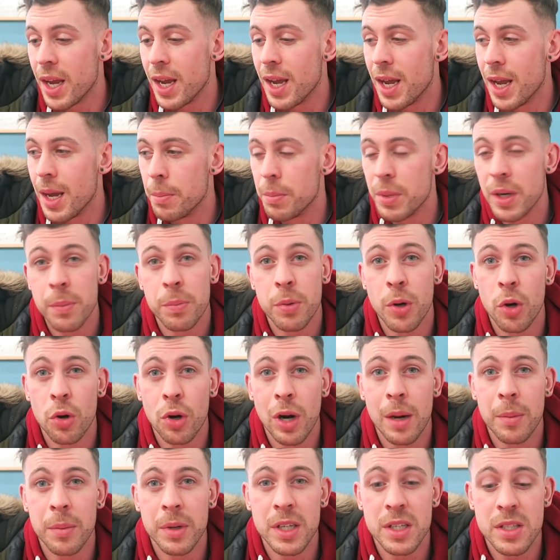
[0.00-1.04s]
A bit of
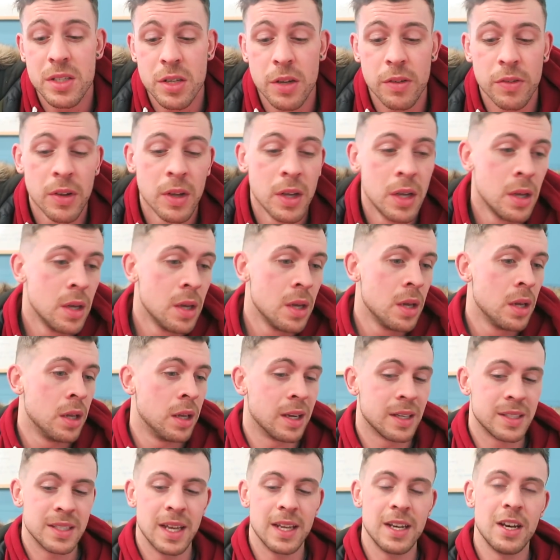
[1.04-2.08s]
programming and stuff.
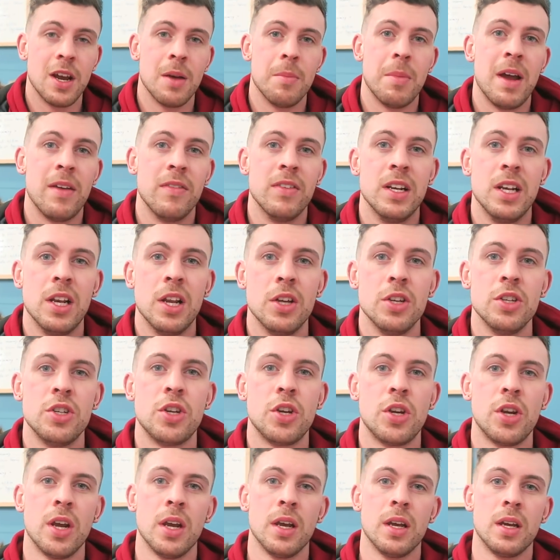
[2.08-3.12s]
Like I said, now I'm having lunch.